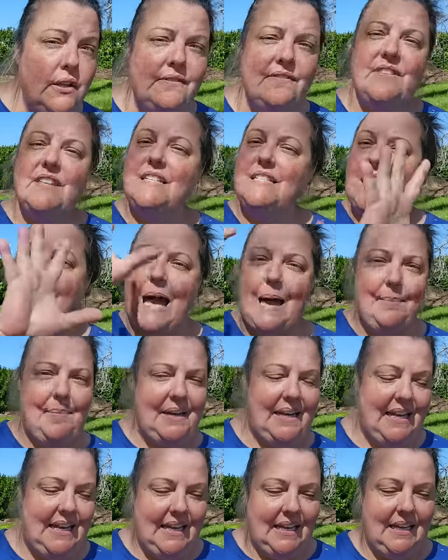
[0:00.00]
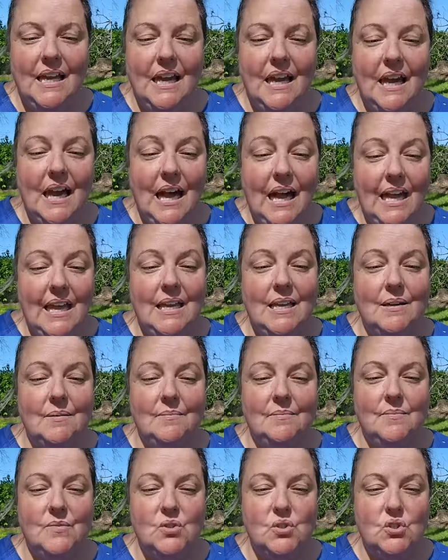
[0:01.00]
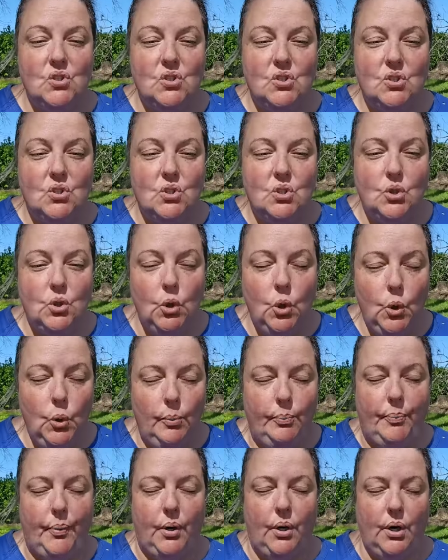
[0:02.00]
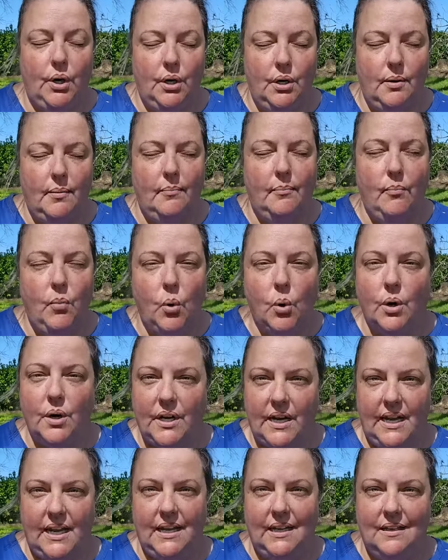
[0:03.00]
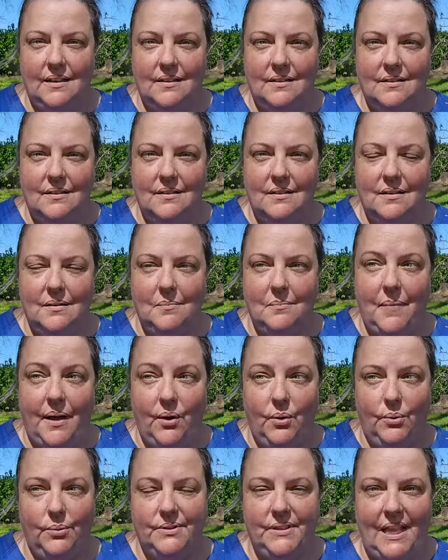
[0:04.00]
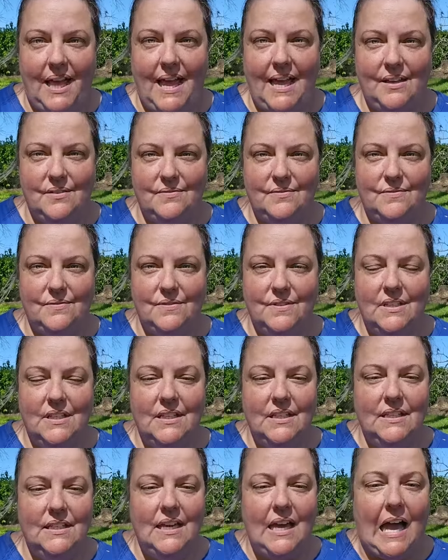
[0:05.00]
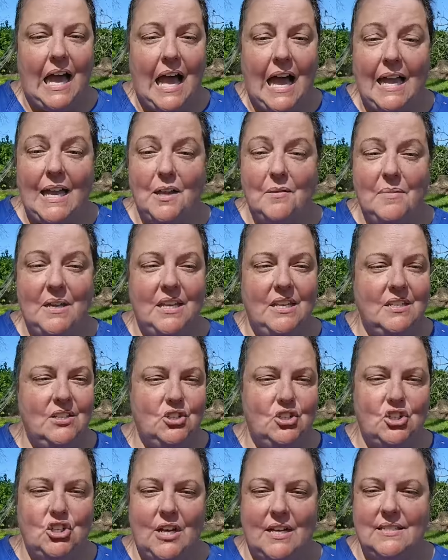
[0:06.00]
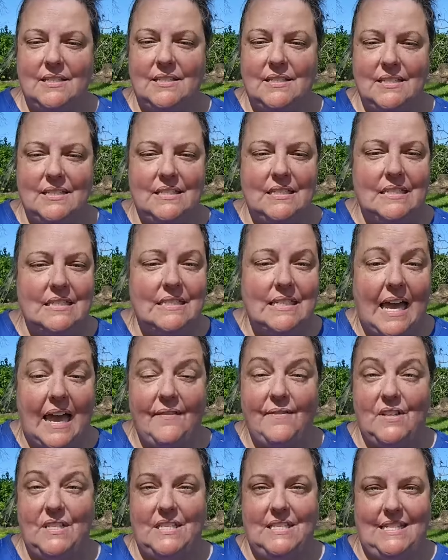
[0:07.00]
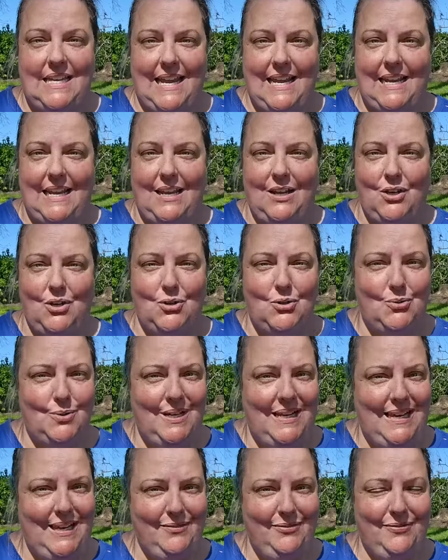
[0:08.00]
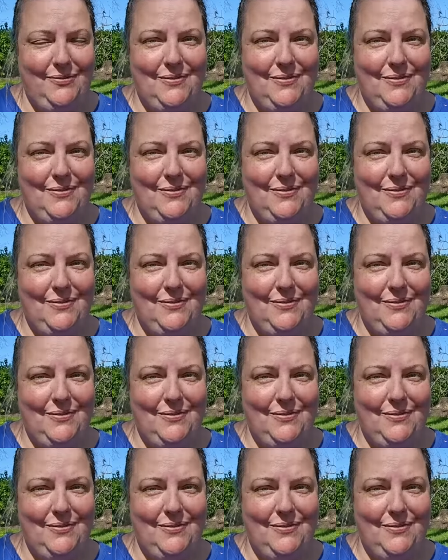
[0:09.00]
of this happening, I am super mourning my old life. I am in just devastating grief